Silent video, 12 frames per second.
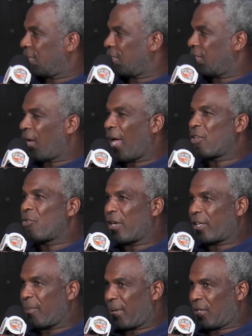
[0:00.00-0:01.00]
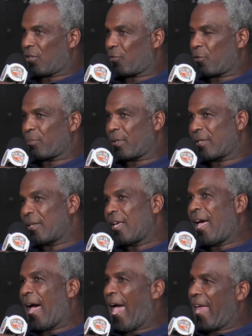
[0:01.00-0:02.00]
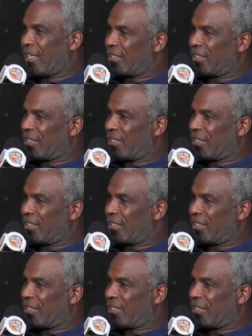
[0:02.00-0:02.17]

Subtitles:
You know, I knew I could make a difference, but I had